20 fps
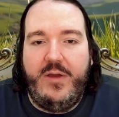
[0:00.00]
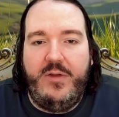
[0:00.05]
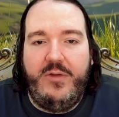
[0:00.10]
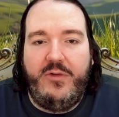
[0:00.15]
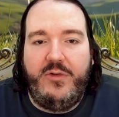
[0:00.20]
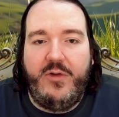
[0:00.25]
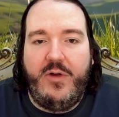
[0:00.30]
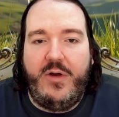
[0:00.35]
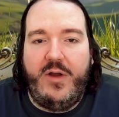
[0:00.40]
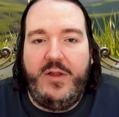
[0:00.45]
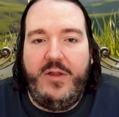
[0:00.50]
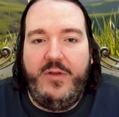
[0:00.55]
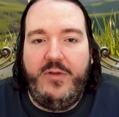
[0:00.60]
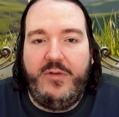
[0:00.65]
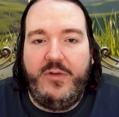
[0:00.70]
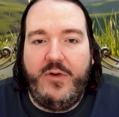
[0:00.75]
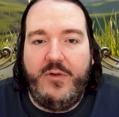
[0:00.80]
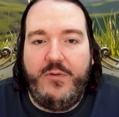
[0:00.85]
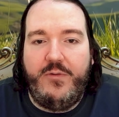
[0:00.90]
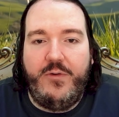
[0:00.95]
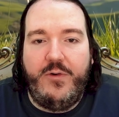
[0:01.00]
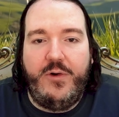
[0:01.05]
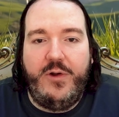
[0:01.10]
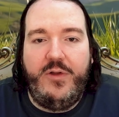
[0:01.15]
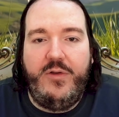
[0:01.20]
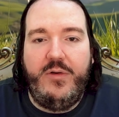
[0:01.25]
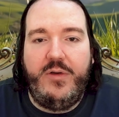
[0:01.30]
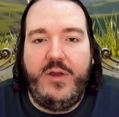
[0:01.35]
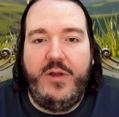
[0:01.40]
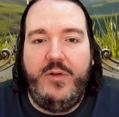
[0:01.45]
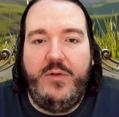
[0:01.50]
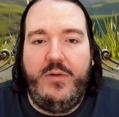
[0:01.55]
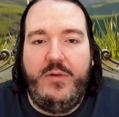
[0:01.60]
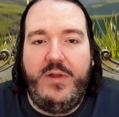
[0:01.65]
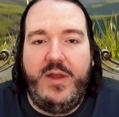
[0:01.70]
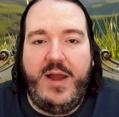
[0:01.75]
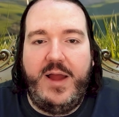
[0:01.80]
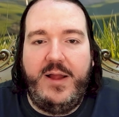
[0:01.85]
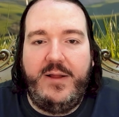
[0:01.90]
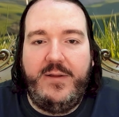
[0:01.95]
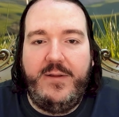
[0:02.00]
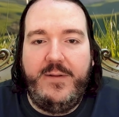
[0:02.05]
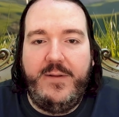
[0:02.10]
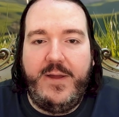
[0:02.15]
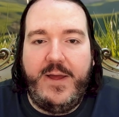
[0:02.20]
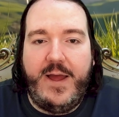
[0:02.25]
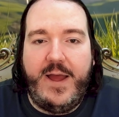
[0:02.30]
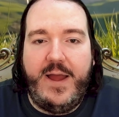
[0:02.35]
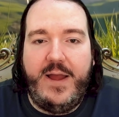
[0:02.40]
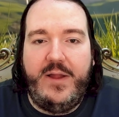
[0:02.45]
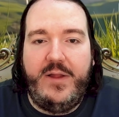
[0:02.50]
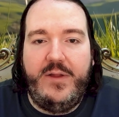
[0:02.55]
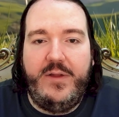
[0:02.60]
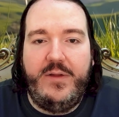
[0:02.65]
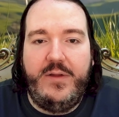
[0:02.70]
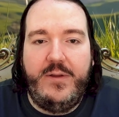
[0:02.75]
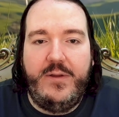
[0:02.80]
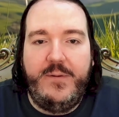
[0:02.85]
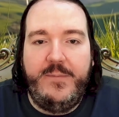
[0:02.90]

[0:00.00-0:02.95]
and so on and so forth. You can do that. And